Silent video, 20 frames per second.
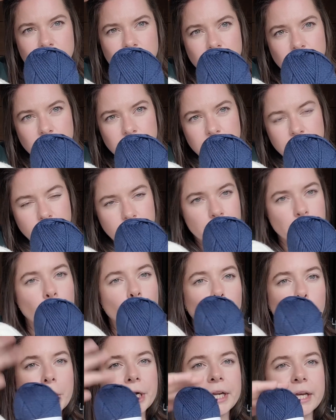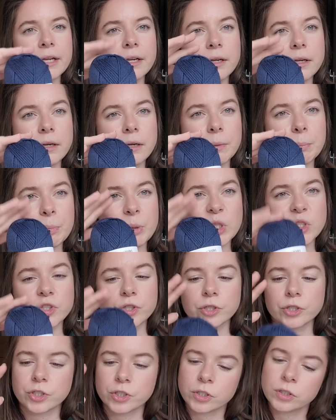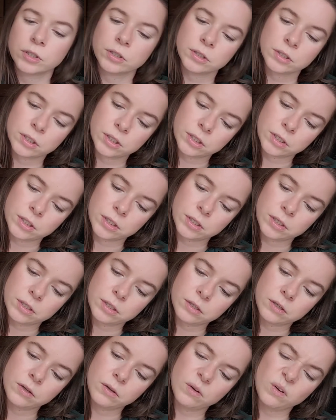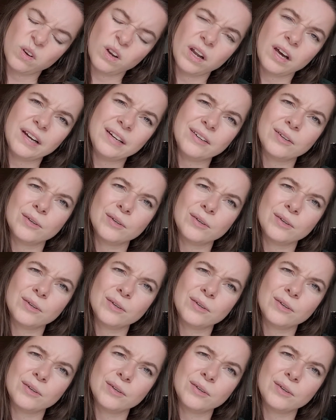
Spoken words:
a little bit more than the pictures online,